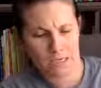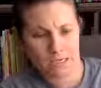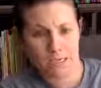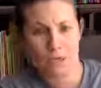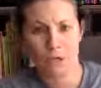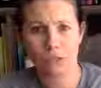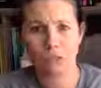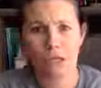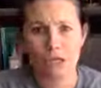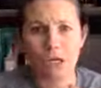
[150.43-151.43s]
Here's
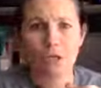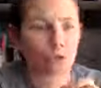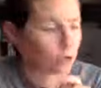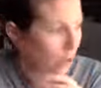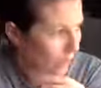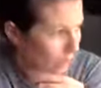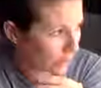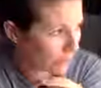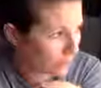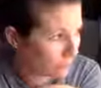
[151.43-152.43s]
another trick that
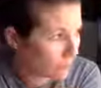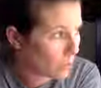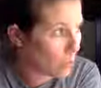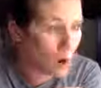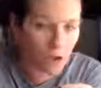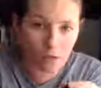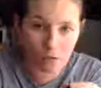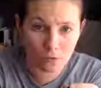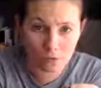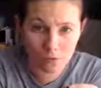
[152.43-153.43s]
it took me a while
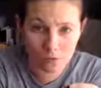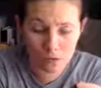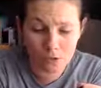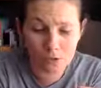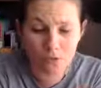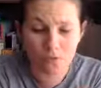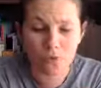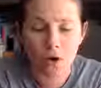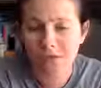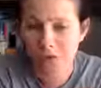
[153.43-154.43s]
before
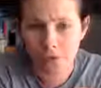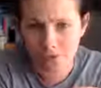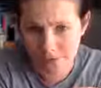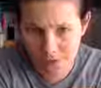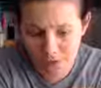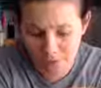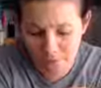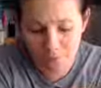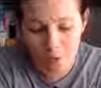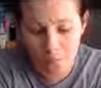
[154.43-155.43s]
I saw this, and I don't even
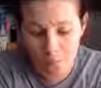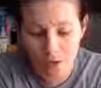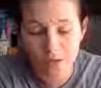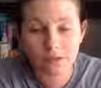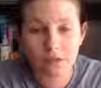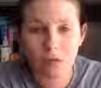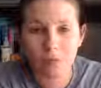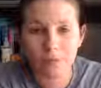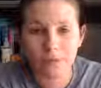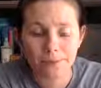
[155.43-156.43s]
remember where I saw it,
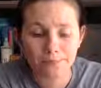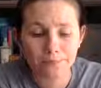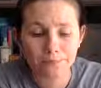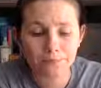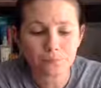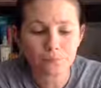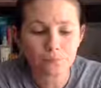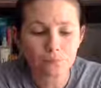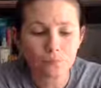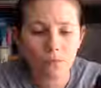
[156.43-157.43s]
but
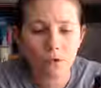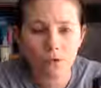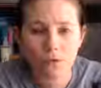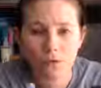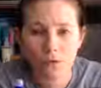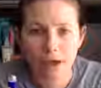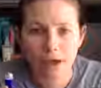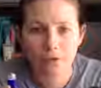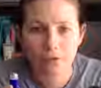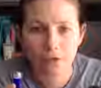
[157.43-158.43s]
so you
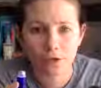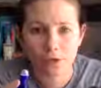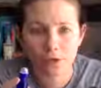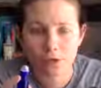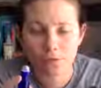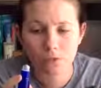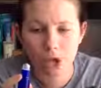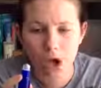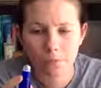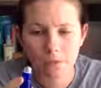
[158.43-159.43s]
have your
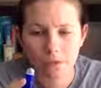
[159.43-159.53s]
top